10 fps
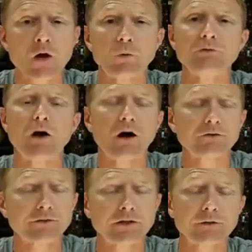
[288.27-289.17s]
We've all
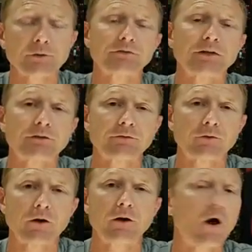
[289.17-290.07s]
seen it. We've seen it
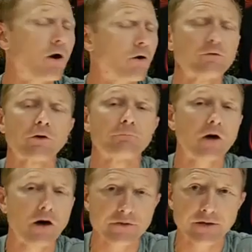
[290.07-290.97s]
for over a
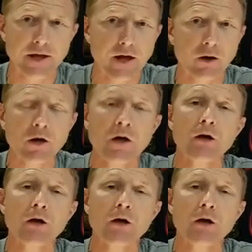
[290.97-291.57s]
month now.